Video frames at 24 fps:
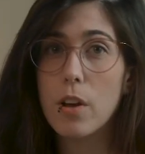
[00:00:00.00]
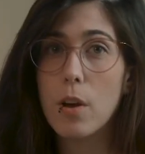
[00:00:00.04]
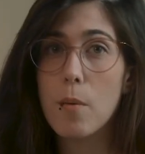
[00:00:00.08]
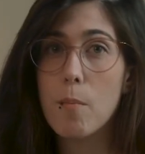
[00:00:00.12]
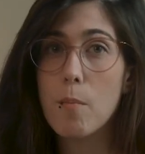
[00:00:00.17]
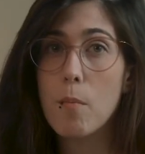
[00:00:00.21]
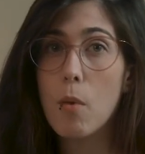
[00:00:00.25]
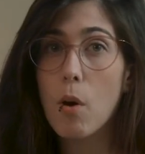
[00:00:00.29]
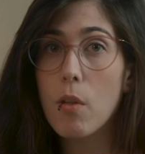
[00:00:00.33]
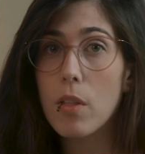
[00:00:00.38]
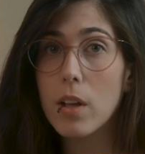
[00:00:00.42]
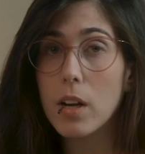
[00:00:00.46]

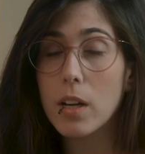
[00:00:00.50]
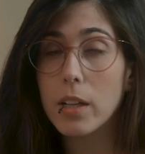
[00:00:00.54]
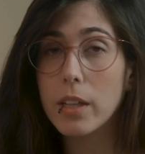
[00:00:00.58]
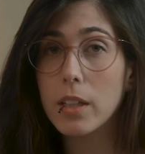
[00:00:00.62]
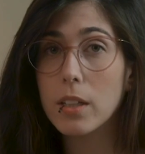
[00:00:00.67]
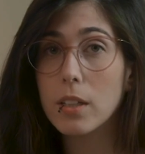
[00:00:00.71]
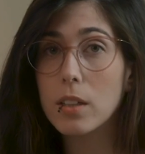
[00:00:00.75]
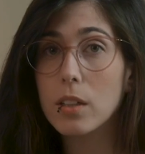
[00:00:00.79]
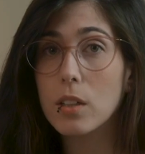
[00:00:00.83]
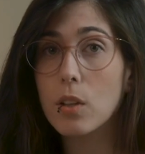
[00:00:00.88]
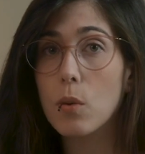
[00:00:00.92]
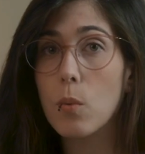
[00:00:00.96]

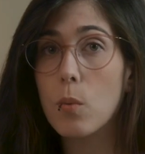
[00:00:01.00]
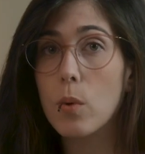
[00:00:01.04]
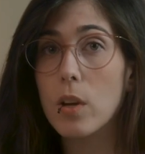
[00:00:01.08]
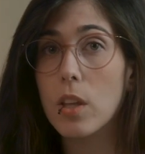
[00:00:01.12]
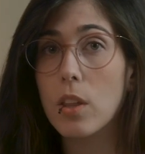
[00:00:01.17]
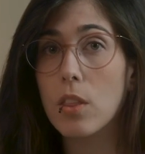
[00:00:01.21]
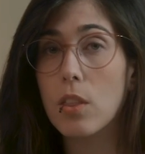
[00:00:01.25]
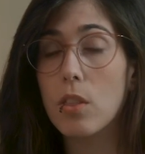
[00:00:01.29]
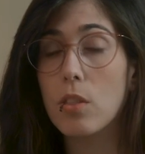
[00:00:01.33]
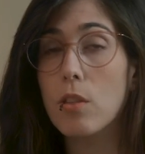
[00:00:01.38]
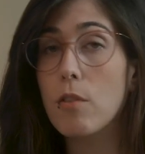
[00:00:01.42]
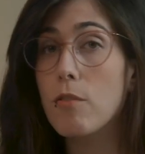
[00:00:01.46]
modeling
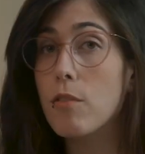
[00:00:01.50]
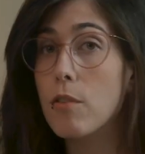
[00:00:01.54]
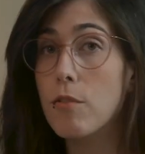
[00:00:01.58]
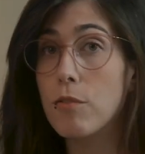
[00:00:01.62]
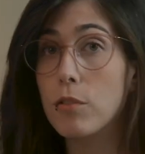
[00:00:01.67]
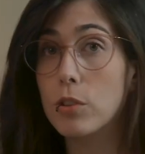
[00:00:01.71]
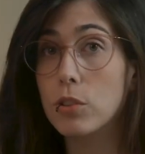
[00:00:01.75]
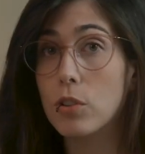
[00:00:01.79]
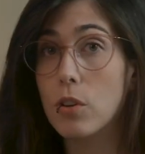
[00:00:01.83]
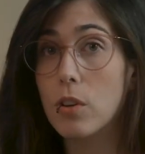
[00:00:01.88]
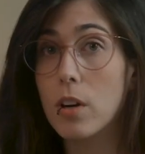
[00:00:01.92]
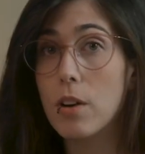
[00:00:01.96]
with different
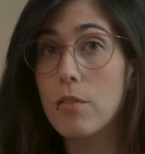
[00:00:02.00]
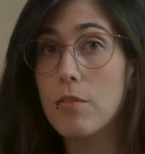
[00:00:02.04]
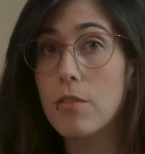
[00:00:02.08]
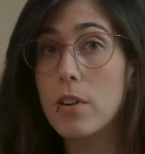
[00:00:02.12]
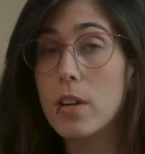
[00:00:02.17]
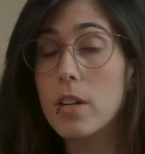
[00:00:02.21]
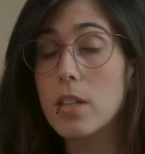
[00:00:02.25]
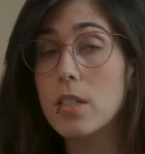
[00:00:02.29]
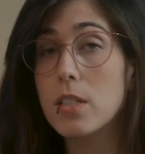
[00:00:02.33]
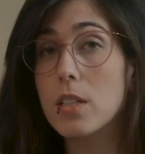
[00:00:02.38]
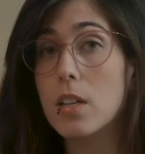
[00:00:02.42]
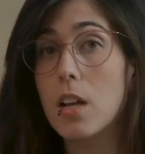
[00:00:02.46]

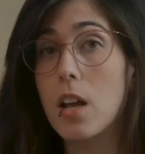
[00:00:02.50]
photographers,